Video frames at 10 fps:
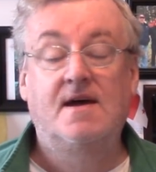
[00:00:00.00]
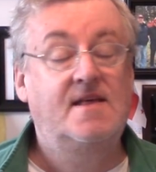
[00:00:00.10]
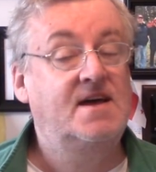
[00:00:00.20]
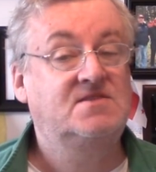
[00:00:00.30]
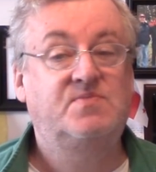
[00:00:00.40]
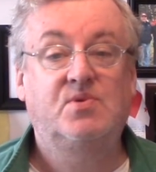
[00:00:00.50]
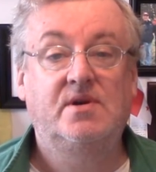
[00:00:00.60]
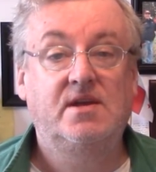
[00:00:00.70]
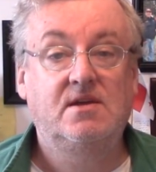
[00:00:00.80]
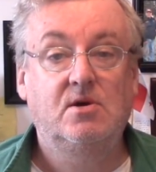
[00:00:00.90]
That's
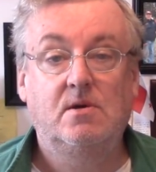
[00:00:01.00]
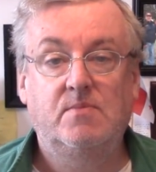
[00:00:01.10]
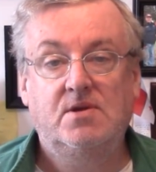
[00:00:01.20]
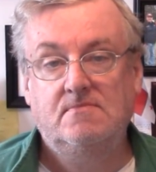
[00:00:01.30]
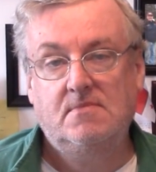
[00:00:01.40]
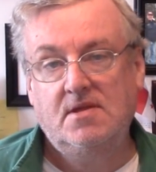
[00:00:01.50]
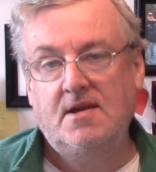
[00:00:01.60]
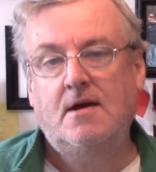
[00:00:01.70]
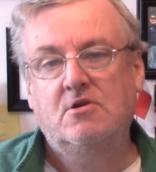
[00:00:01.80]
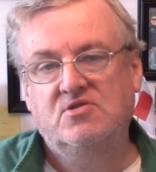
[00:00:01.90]
pretty good. But, and
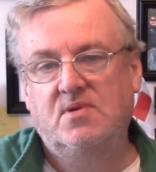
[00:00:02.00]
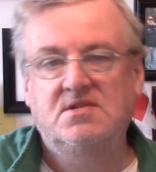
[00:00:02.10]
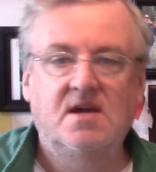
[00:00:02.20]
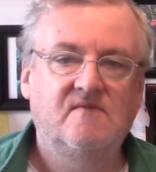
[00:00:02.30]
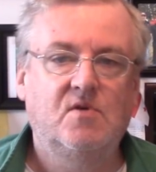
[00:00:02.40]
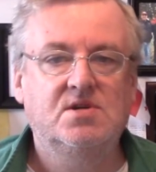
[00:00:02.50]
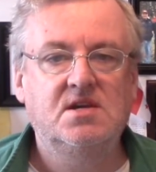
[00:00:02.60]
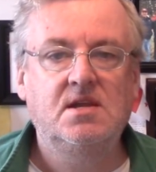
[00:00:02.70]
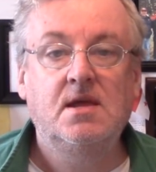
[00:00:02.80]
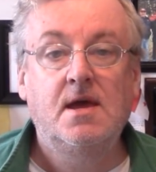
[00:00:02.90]
then Hart's run 10.14